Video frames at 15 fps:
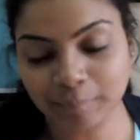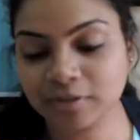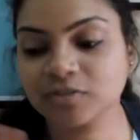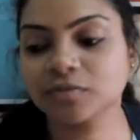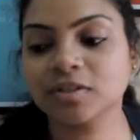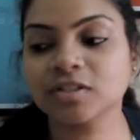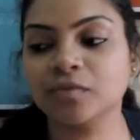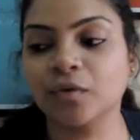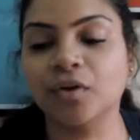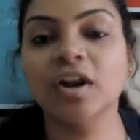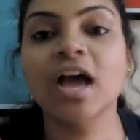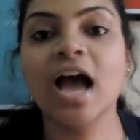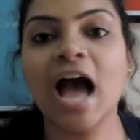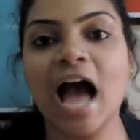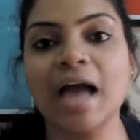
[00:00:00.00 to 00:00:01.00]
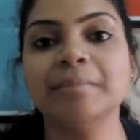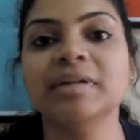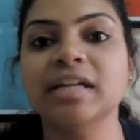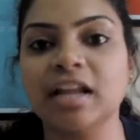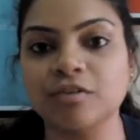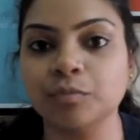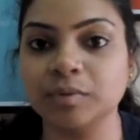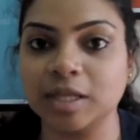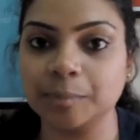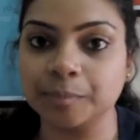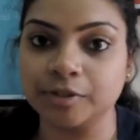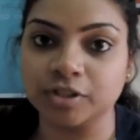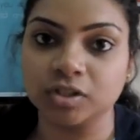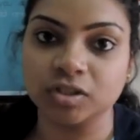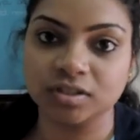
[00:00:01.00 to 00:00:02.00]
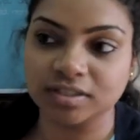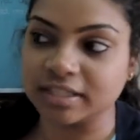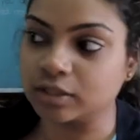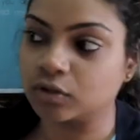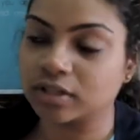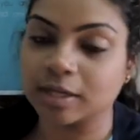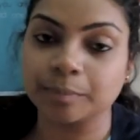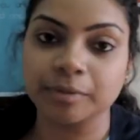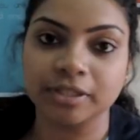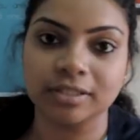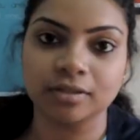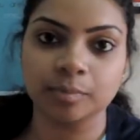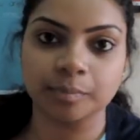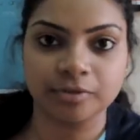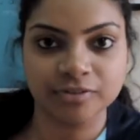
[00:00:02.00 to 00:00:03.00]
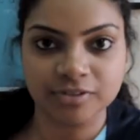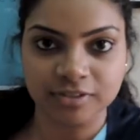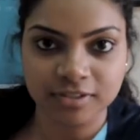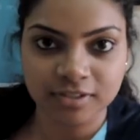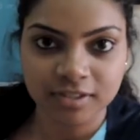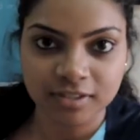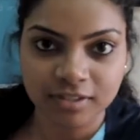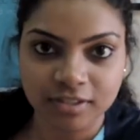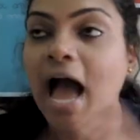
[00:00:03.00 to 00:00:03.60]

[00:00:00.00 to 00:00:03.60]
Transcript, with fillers: Because first of all, I'm in love with that particular thing or that particular person.